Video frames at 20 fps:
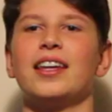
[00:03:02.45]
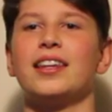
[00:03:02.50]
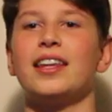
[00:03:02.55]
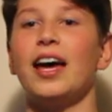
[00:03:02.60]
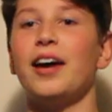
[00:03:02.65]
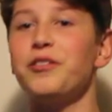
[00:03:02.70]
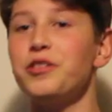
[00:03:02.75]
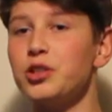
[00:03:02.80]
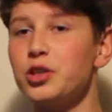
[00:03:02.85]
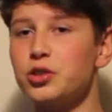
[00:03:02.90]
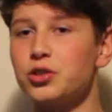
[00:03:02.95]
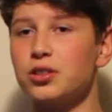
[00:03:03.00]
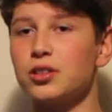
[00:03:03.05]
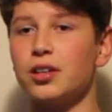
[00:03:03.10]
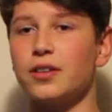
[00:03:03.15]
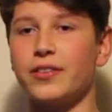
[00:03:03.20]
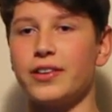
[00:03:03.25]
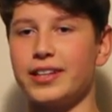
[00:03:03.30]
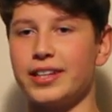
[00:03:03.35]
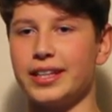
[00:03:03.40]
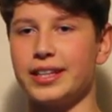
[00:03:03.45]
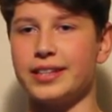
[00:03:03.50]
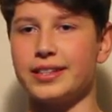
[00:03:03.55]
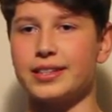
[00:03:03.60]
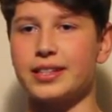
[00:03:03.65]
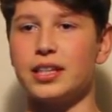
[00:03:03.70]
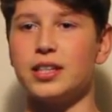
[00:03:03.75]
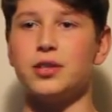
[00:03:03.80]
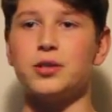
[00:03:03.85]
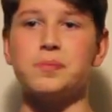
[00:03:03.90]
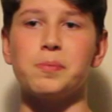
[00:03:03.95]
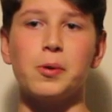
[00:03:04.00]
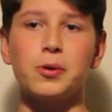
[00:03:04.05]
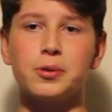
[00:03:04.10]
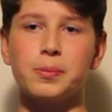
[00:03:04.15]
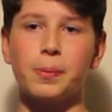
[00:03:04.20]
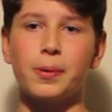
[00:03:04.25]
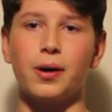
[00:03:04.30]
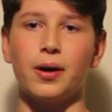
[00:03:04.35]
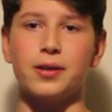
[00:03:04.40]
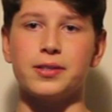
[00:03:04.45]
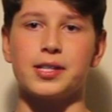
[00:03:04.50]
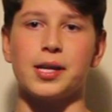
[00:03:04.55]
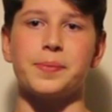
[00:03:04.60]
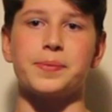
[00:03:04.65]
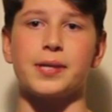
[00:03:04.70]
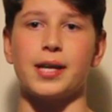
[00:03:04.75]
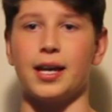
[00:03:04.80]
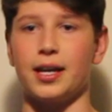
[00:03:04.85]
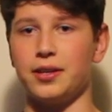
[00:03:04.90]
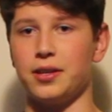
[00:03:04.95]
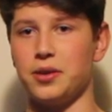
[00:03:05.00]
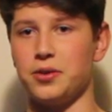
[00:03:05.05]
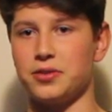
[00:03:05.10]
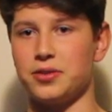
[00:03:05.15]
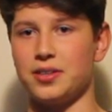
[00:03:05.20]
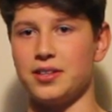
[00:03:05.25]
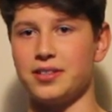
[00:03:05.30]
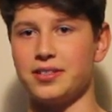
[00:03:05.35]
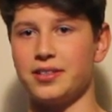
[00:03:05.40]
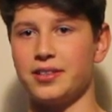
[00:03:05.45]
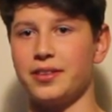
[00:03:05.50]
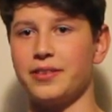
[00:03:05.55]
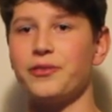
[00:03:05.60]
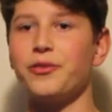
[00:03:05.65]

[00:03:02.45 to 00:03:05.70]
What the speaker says: The evolution of ideas can use multiple concepts and uses.